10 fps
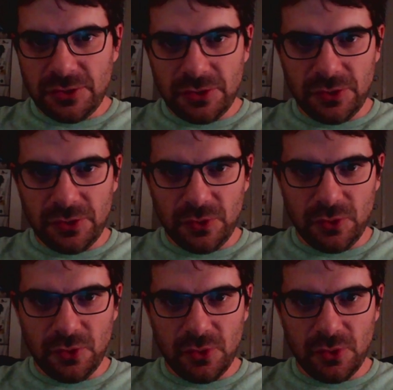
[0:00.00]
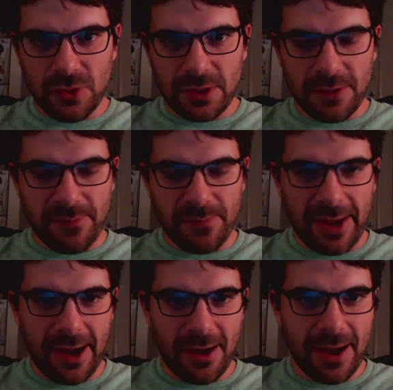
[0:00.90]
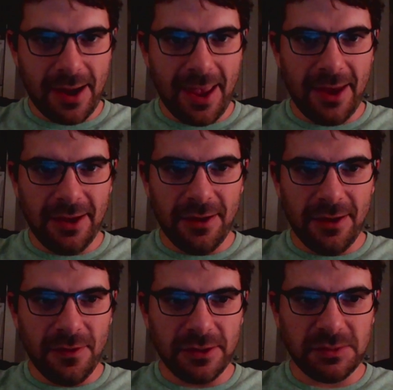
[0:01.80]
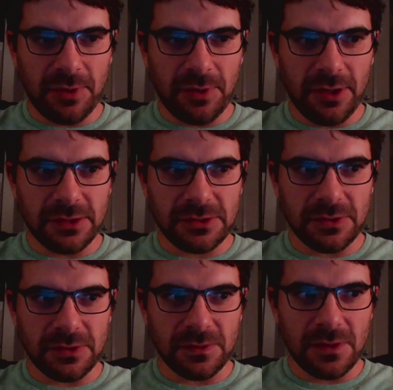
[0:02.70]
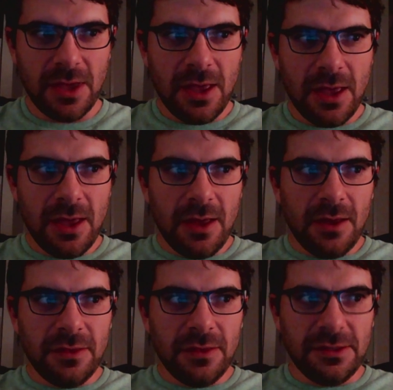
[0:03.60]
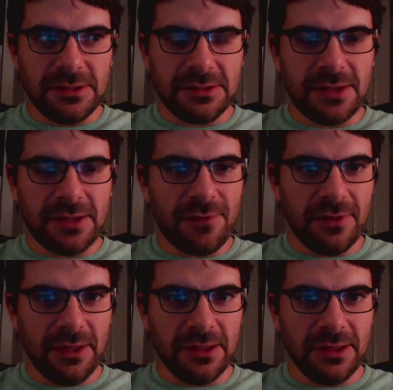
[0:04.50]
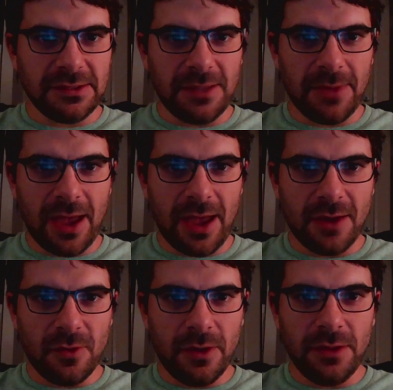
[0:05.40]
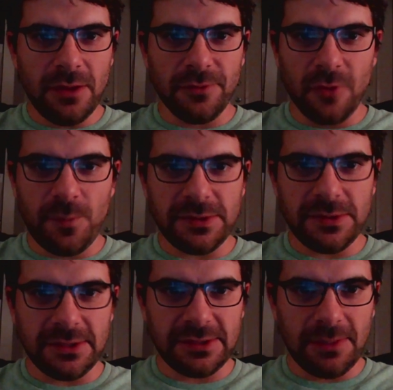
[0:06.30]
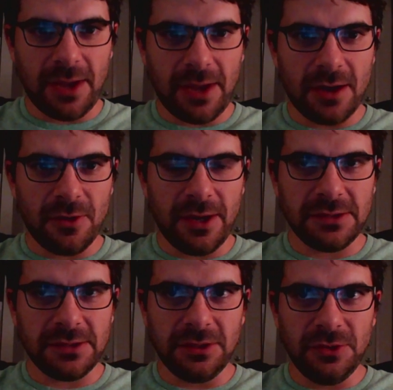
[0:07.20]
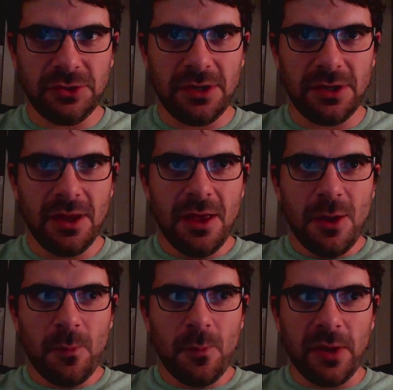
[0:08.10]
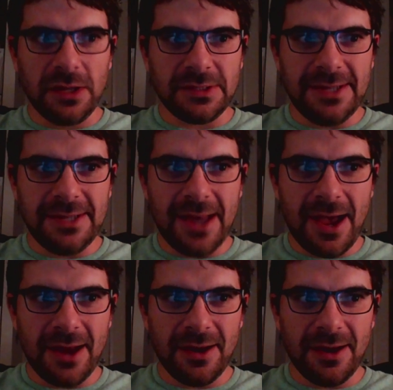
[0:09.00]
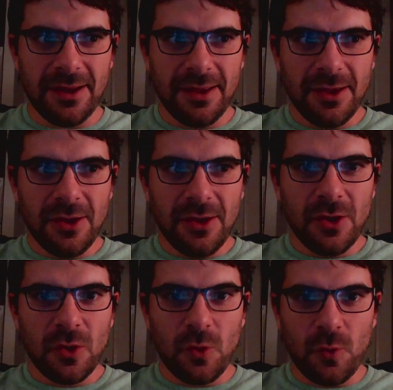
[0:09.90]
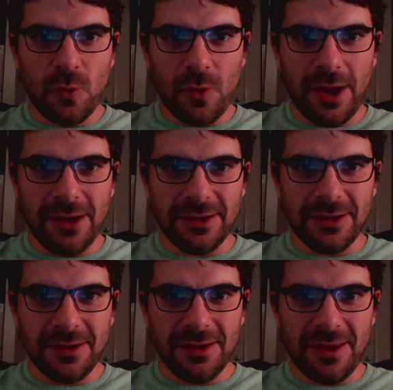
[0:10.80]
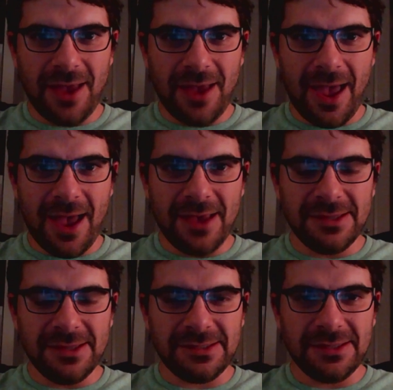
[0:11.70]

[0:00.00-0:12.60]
to compare any other experience to. This is definitely in the same category. The Rope is in the same category as Delusion, but it's not quite as